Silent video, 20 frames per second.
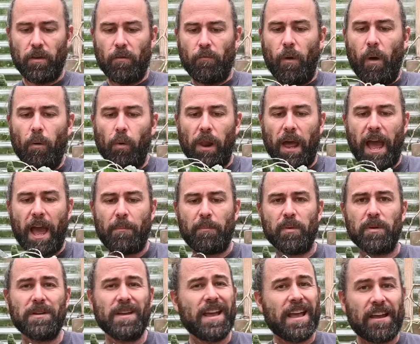What will
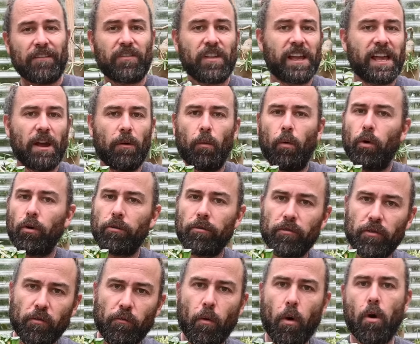happen if they get water
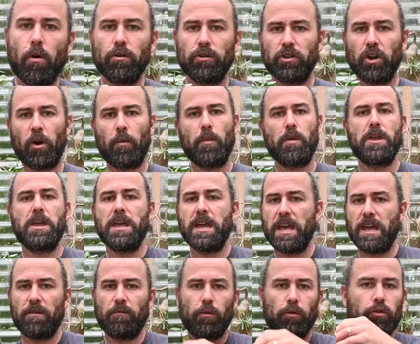at the wrong time of the
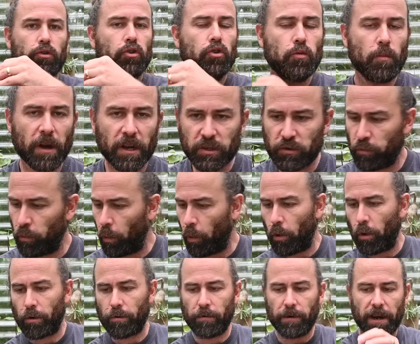year or too much
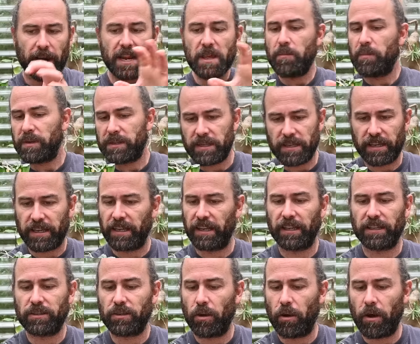water at any
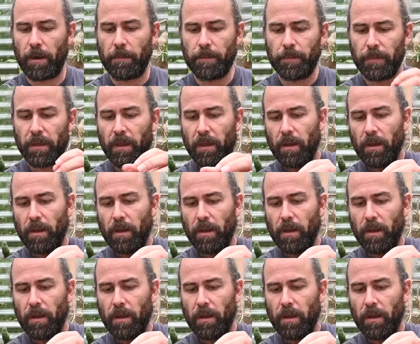particular time?